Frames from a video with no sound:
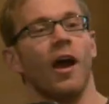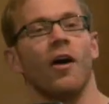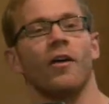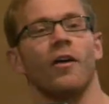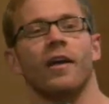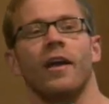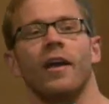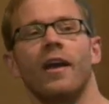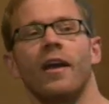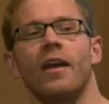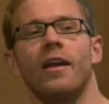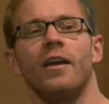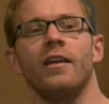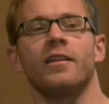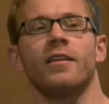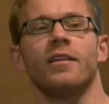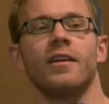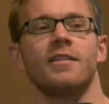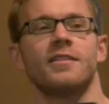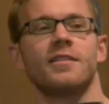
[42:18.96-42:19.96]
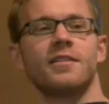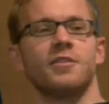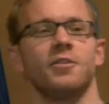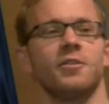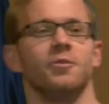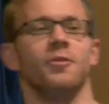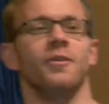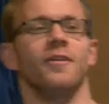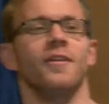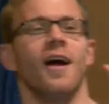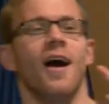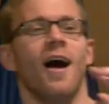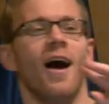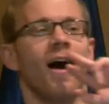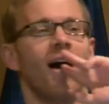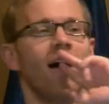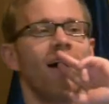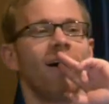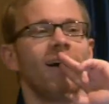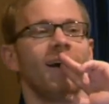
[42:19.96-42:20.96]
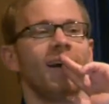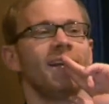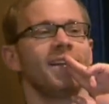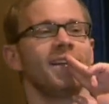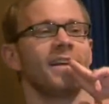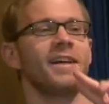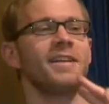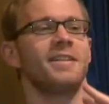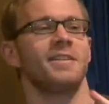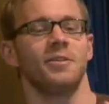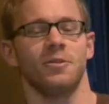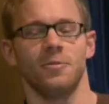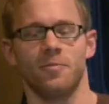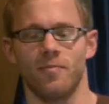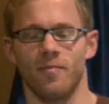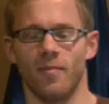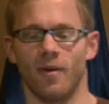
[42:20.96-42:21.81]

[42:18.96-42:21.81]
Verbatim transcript: Okay, in case two. In case you,